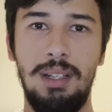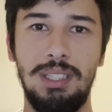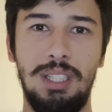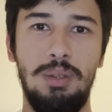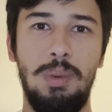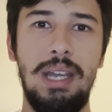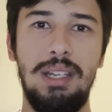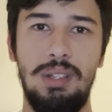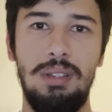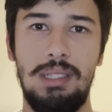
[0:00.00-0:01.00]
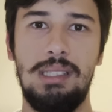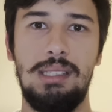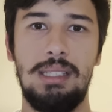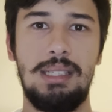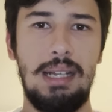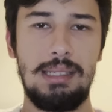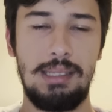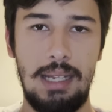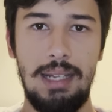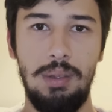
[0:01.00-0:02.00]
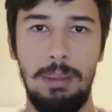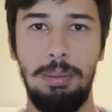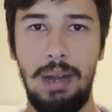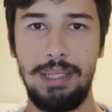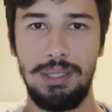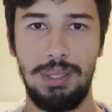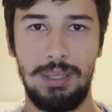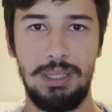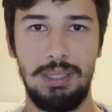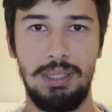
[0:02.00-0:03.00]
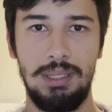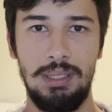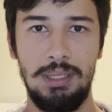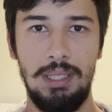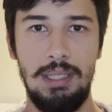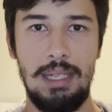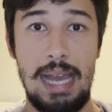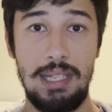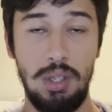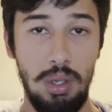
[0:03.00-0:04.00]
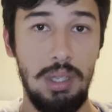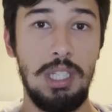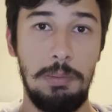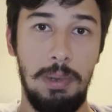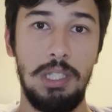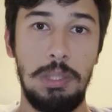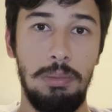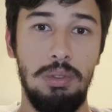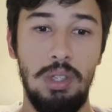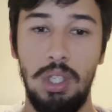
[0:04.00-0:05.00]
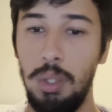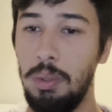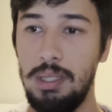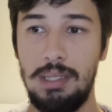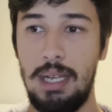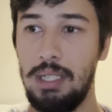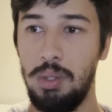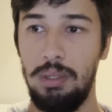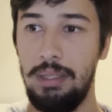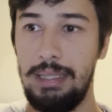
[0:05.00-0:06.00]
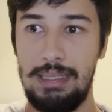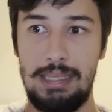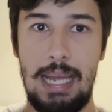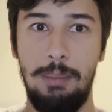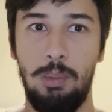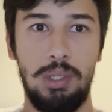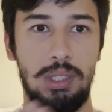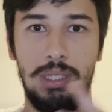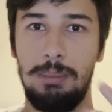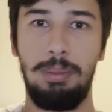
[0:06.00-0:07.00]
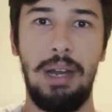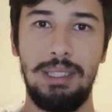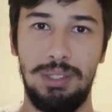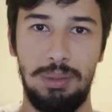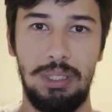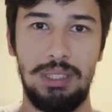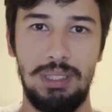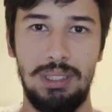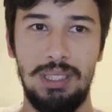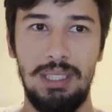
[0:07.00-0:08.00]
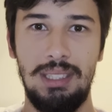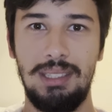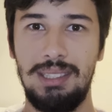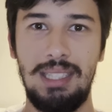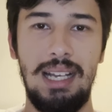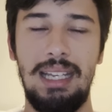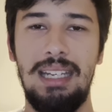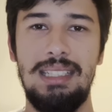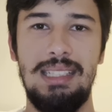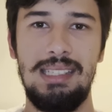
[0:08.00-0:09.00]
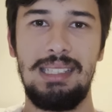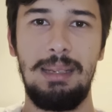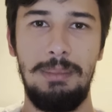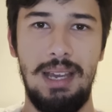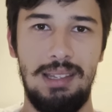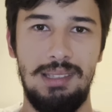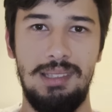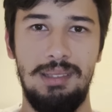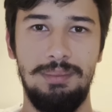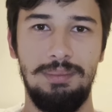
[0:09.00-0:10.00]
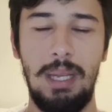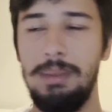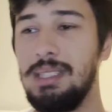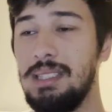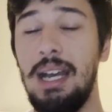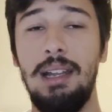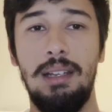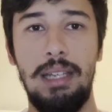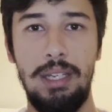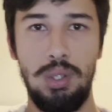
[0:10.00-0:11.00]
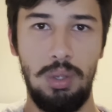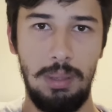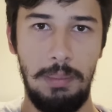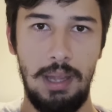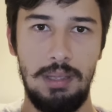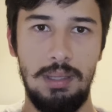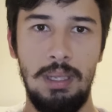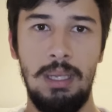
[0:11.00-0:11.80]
So the way to do this is to th- start doing practice questions. As early as possible, you want to start doing like exam questions and practice questions to start getting decent at maths. I mean, to start enjoying maths.